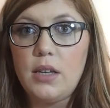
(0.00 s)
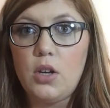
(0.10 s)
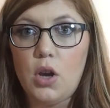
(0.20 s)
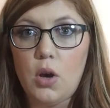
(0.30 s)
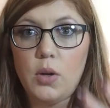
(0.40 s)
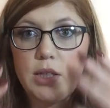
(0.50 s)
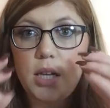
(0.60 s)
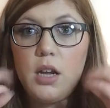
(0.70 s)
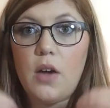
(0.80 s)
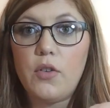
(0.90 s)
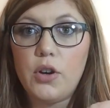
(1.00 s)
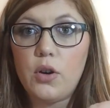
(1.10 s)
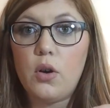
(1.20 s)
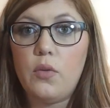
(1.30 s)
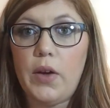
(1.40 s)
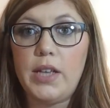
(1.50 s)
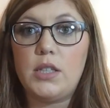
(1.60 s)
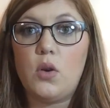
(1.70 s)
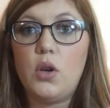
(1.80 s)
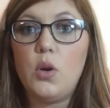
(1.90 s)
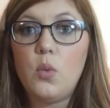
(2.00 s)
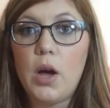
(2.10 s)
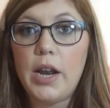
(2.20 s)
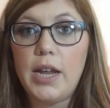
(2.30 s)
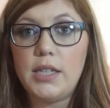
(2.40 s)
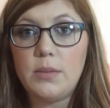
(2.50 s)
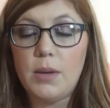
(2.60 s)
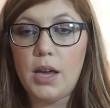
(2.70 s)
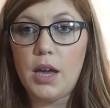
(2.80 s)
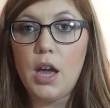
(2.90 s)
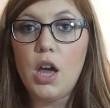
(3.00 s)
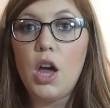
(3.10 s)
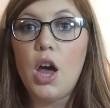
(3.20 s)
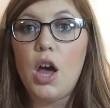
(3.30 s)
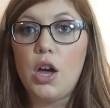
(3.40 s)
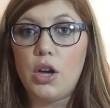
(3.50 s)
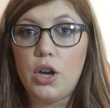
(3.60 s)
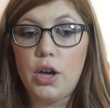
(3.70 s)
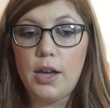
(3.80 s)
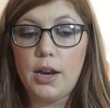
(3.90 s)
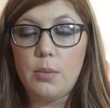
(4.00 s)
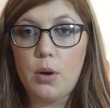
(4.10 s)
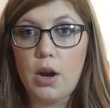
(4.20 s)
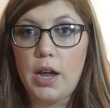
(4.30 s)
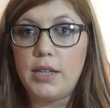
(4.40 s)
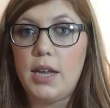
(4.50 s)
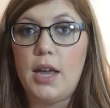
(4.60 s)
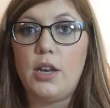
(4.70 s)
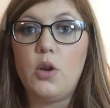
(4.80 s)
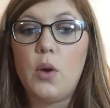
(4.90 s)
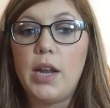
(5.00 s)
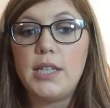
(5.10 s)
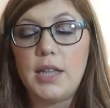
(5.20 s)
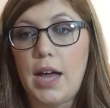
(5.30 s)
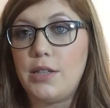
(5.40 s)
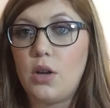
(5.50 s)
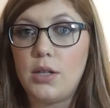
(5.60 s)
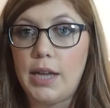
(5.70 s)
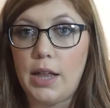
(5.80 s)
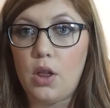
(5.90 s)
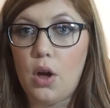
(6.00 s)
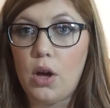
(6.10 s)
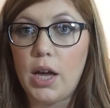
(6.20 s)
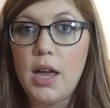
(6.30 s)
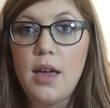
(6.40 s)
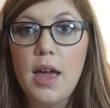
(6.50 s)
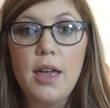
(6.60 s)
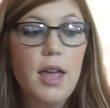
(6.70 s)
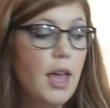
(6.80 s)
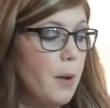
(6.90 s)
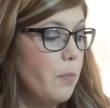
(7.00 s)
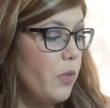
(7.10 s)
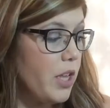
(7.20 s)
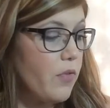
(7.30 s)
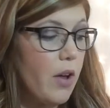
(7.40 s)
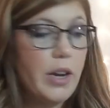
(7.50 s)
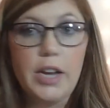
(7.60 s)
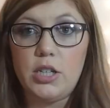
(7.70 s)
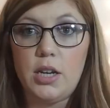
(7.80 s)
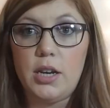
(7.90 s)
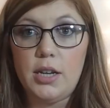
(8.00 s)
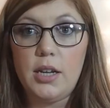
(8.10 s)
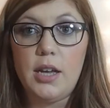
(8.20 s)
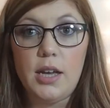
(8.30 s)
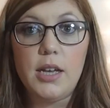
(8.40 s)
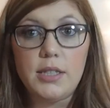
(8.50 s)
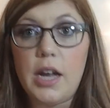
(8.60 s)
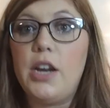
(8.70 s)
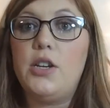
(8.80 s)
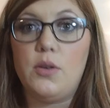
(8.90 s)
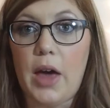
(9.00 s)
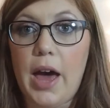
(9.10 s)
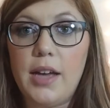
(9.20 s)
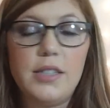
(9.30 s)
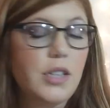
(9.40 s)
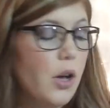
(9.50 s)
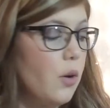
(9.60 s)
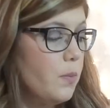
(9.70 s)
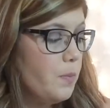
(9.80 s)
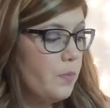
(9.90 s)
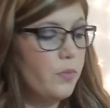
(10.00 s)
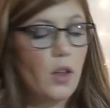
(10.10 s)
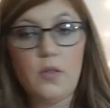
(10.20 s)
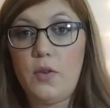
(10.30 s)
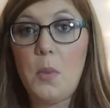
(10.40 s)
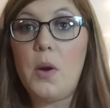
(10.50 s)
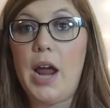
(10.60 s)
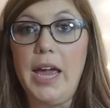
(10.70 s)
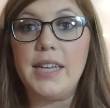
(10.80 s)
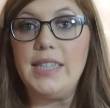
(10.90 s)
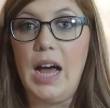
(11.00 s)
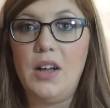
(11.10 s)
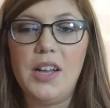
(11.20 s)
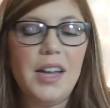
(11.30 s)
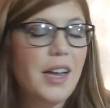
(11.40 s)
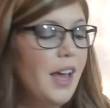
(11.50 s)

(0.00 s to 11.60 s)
It's going to cover your whole face, so you want it to be a good product and you want it to last all day long, and this foundation is going to do that, so from what I can tell.